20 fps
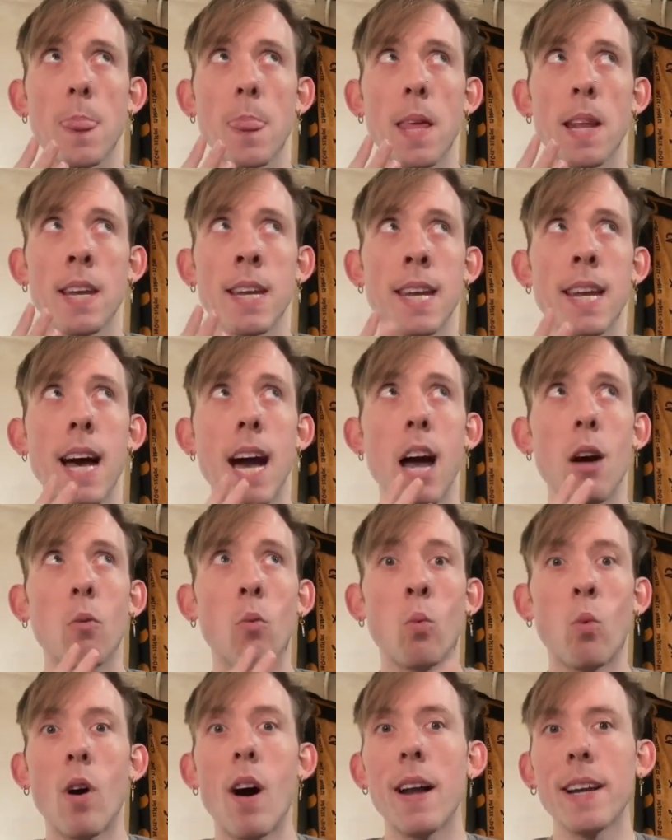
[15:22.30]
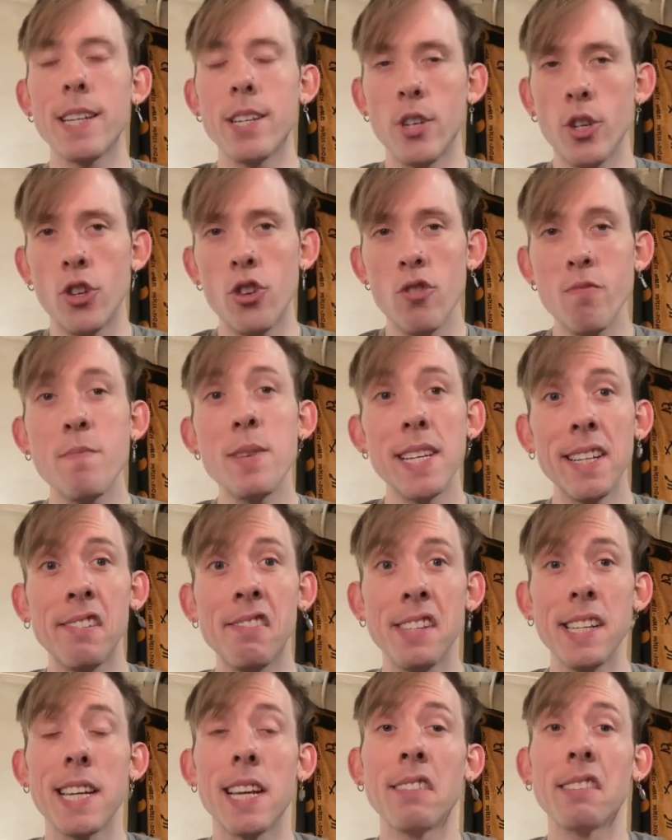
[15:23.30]
not wanting to be
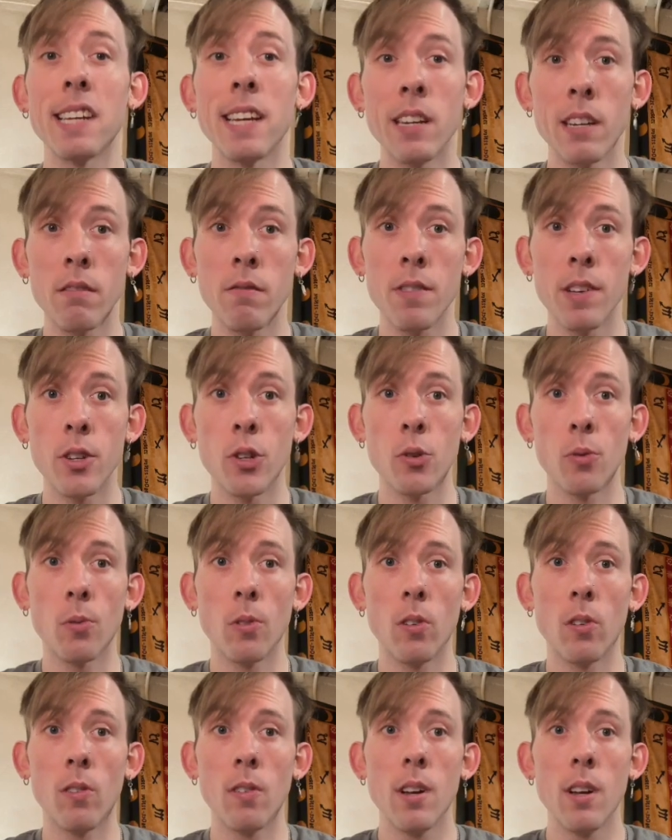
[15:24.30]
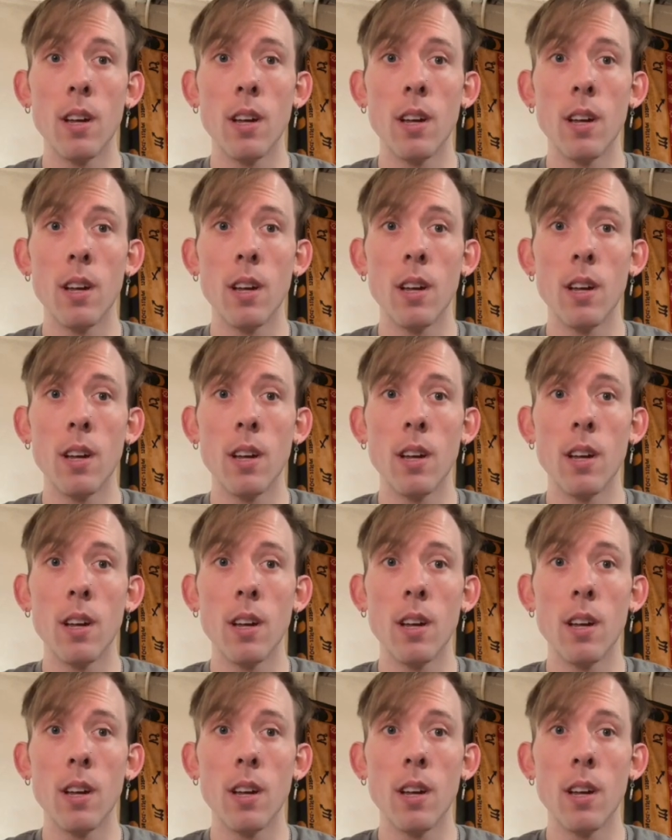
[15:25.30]
seen as an individual.